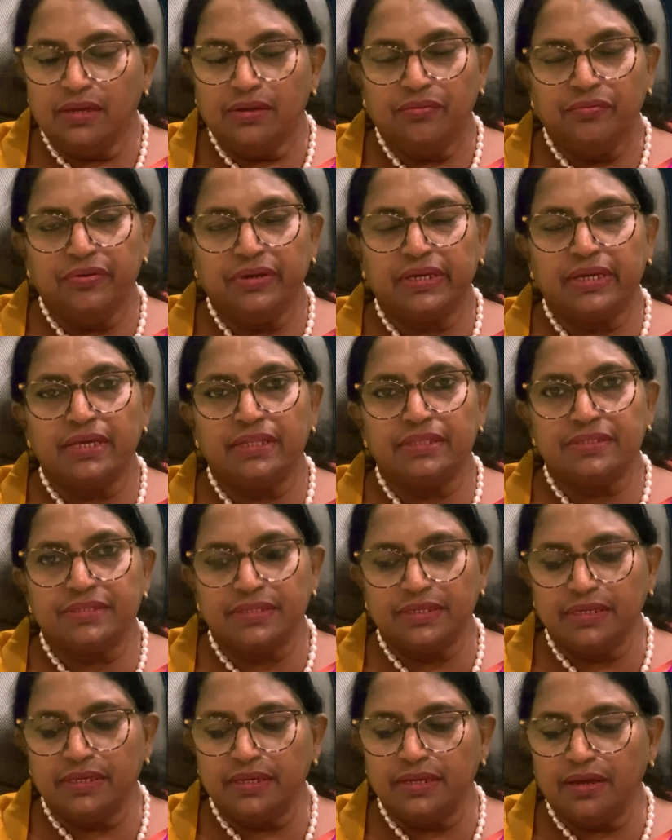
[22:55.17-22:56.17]
we can
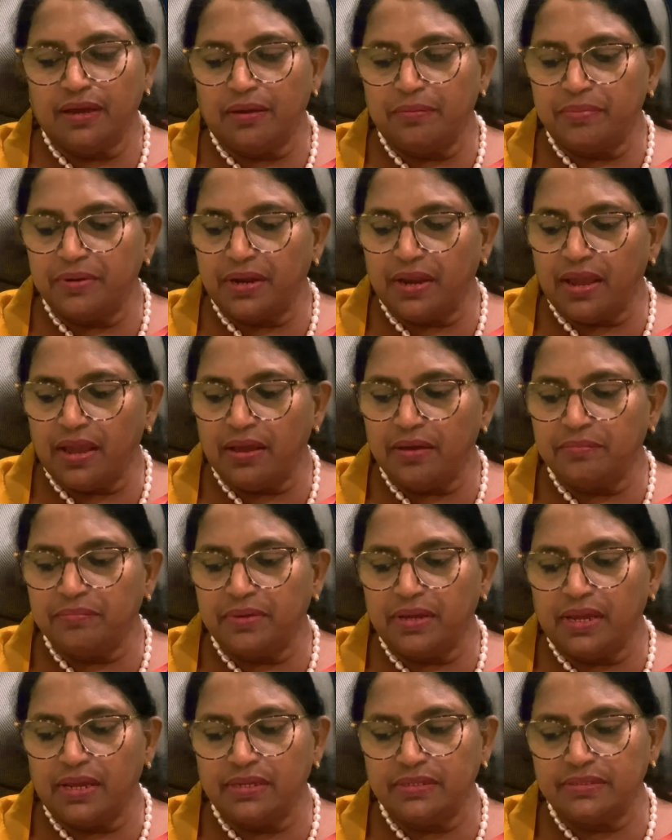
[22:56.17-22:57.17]
see
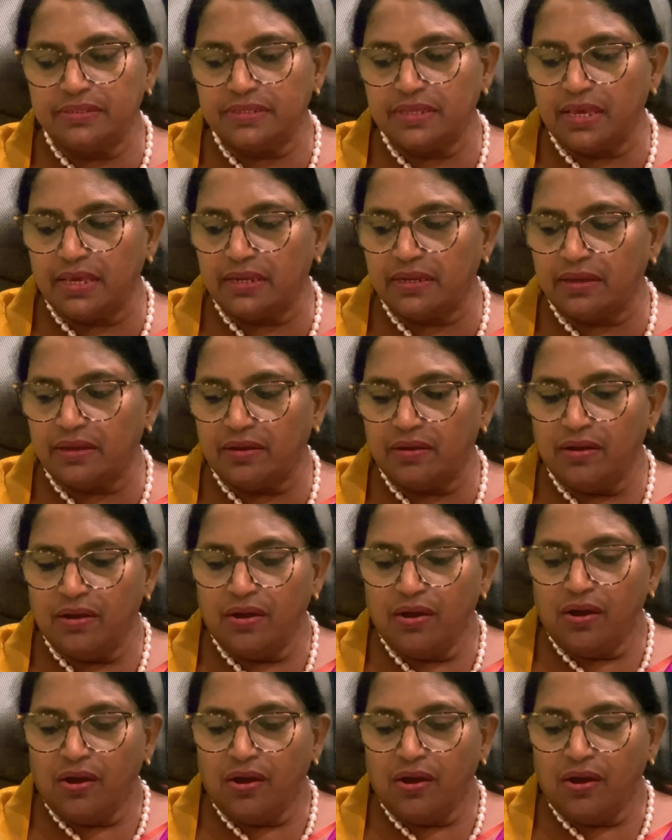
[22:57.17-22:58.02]
Abraham and Sarah,